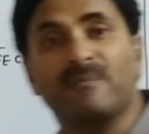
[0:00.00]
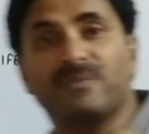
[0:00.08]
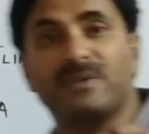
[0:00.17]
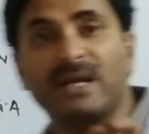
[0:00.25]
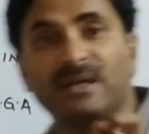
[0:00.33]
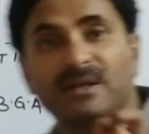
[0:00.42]

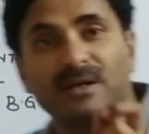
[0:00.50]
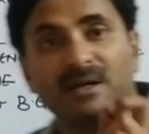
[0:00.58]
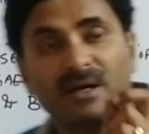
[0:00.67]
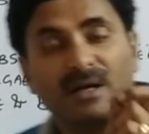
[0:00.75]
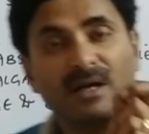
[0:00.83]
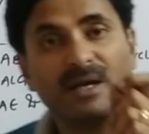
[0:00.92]
that
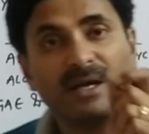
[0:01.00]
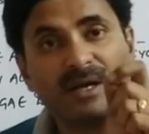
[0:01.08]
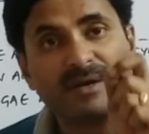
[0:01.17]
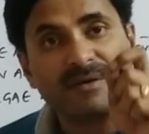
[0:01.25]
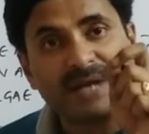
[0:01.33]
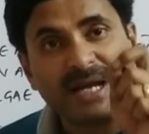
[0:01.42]

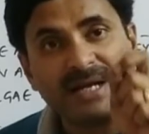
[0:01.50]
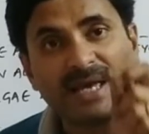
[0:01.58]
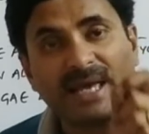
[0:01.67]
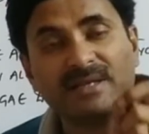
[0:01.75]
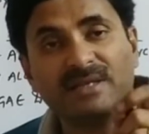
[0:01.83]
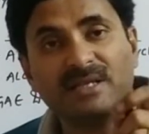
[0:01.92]
red
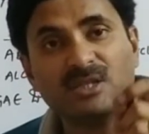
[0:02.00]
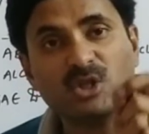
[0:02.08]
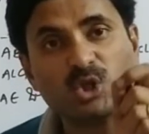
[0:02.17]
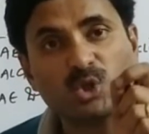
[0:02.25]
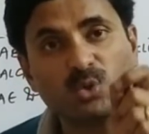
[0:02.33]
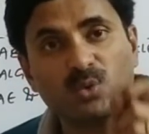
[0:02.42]
algae
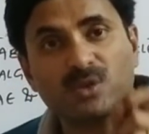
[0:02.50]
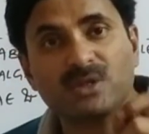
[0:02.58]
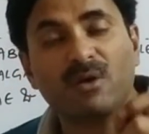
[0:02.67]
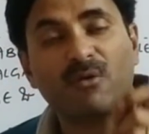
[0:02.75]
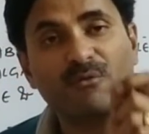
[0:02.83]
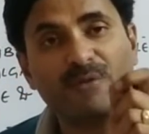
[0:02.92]
shows
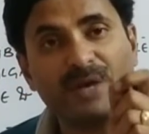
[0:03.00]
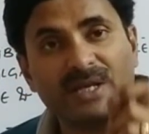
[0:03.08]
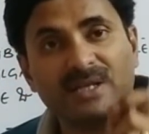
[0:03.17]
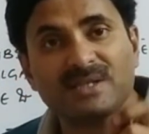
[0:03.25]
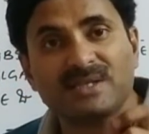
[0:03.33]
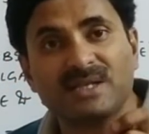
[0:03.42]

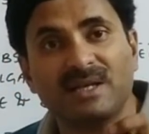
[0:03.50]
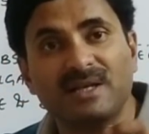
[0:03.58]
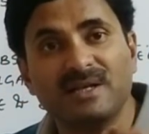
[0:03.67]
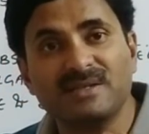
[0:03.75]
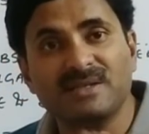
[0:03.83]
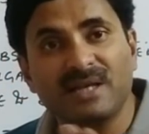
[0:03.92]
various
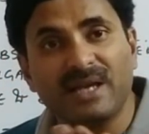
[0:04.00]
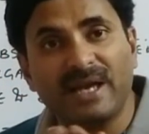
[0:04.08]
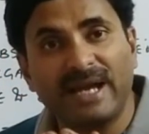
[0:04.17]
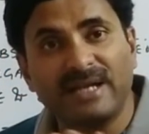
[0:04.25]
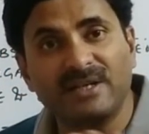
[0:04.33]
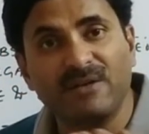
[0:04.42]
colors
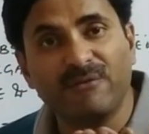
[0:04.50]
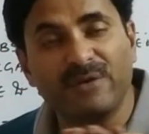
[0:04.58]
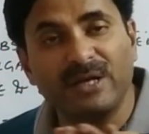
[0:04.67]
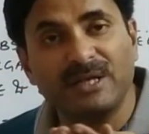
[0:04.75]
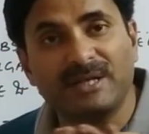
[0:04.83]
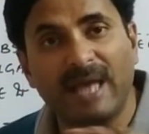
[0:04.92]
at
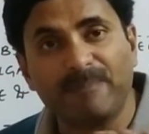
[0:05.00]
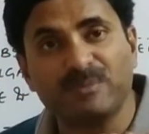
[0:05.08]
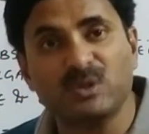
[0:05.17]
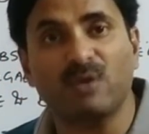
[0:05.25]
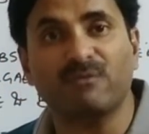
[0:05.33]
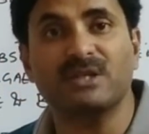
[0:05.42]
different
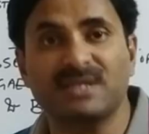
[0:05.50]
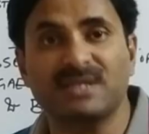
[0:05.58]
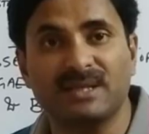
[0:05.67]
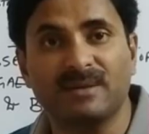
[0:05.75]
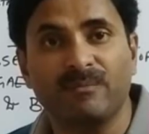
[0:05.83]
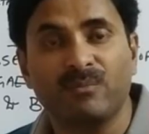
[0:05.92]
depths of
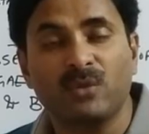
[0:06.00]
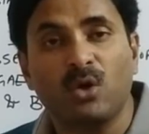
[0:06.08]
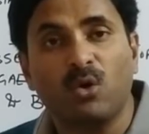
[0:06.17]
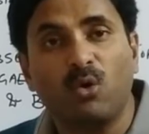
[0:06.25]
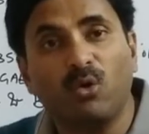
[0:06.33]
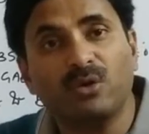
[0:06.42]
sea.
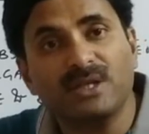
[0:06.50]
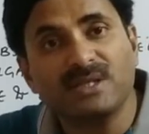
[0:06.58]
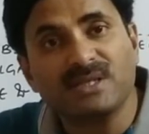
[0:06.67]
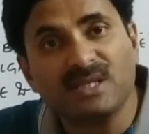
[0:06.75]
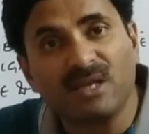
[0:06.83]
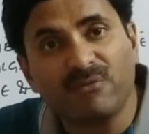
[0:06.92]
On the
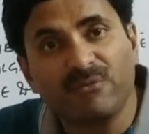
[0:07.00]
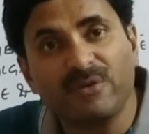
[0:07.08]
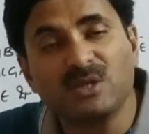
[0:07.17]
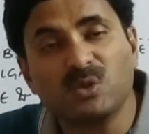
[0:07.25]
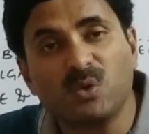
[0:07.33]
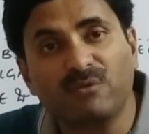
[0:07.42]

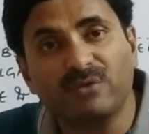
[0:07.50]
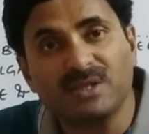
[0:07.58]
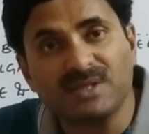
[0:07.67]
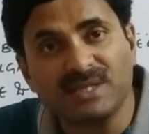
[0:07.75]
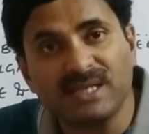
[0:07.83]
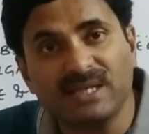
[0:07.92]
surface of the
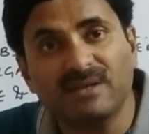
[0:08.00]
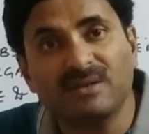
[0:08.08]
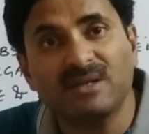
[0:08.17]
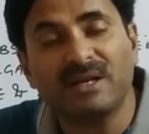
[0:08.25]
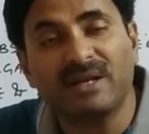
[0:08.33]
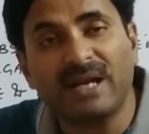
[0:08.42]
sea,
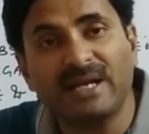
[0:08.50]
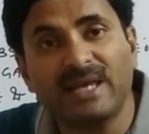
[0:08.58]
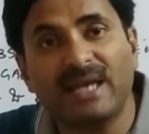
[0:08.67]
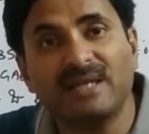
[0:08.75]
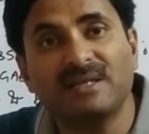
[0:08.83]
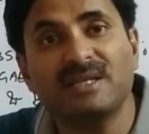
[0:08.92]
the red
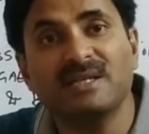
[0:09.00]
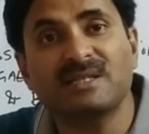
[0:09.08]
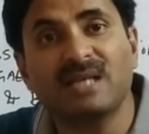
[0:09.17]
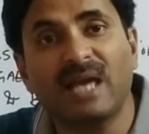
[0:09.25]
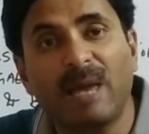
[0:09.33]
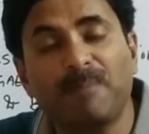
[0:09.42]

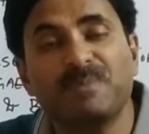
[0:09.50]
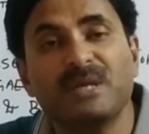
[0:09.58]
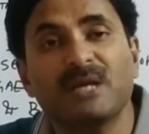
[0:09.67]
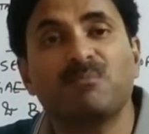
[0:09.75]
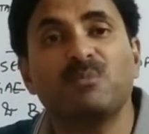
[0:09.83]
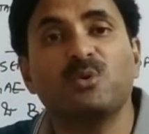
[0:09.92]
algae
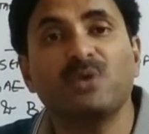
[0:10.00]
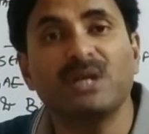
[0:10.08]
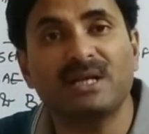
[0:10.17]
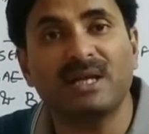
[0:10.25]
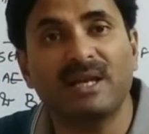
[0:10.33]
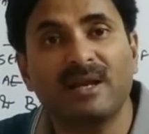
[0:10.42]
appear blue
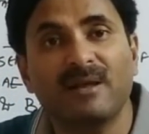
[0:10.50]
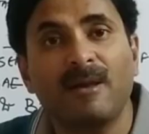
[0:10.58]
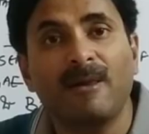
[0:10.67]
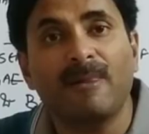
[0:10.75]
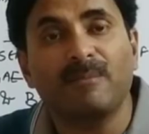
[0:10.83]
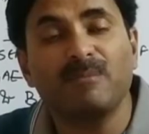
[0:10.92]
in color
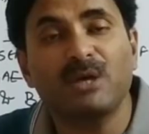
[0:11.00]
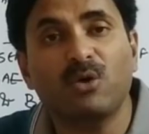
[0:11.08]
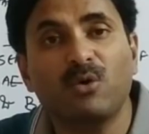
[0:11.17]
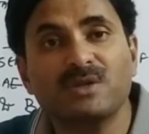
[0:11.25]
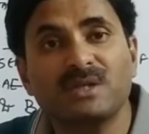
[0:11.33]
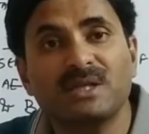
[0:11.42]

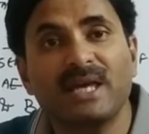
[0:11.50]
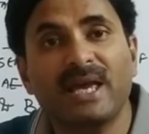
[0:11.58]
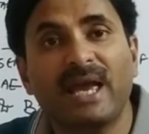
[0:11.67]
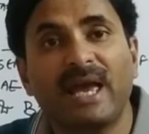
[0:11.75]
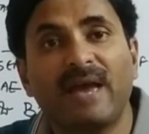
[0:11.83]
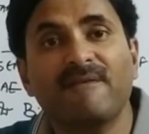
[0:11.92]
because they
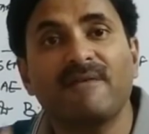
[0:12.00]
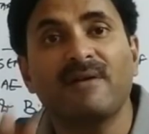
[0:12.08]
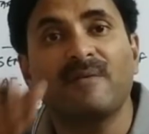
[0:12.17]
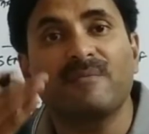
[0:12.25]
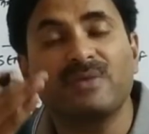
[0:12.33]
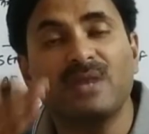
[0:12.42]
have
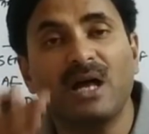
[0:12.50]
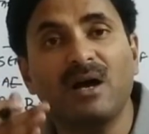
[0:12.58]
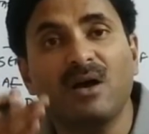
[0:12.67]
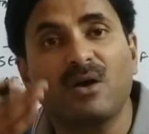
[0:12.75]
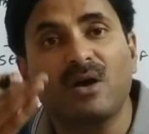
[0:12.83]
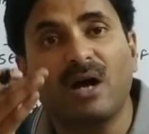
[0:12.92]

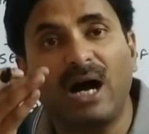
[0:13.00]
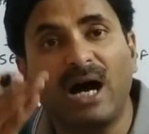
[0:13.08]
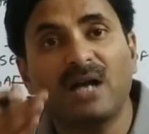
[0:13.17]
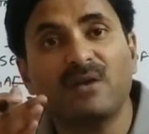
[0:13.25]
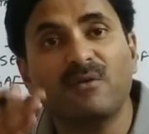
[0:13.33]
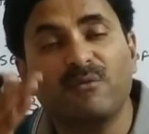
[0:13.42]
the
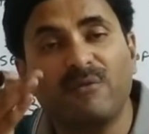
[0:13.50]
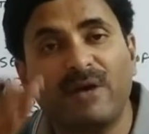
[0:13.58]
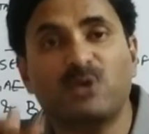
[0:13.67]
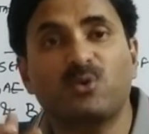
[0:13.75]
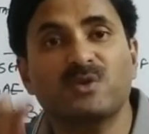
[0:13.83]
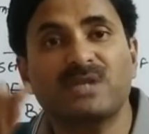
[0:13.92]
R
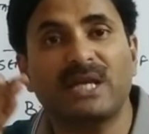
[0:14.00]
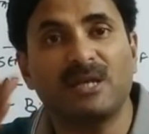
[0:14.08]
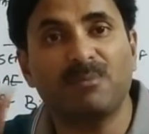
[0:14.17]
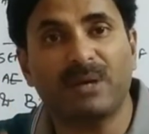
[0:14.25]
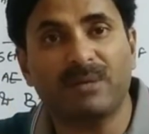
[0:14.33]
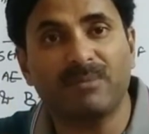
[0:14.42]

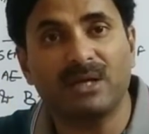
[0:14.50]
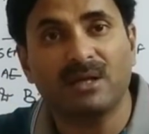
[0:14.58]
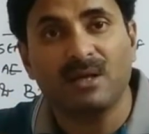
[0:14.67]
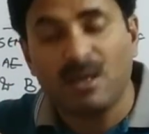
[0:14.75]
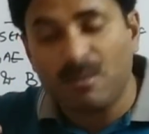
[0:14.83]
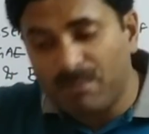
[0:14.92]
phycocyanin pigment.
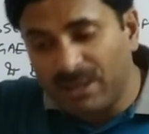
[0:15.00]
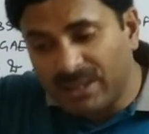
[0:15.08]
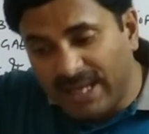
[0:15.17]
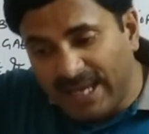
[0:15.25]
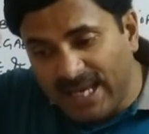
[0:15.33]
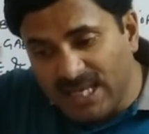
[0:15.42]

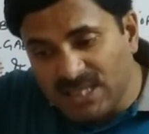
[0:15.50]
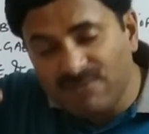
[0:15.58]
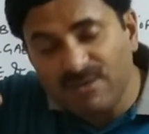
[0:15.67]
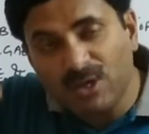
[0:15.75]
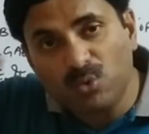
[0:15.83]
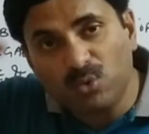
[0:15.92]
But as
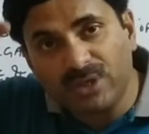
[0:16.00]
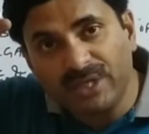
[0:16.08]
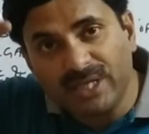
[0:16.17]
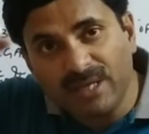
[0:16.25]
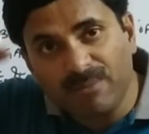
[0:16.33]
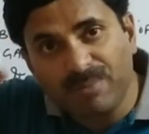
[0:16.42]
we go
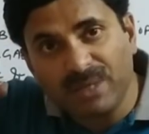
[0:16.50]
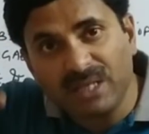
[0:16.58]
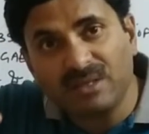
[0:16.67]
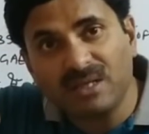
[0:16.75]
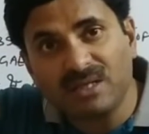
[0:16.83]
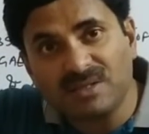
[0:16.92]
deep
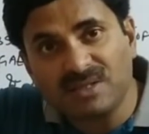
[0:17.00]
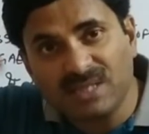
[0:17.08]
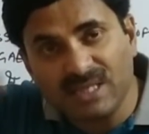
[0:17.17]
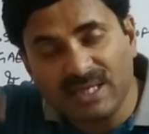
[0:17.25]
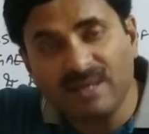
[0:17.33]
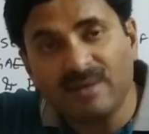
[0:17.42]
in the
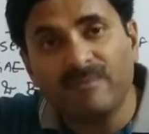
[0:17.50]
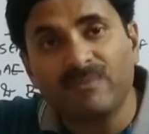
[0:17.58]
sea,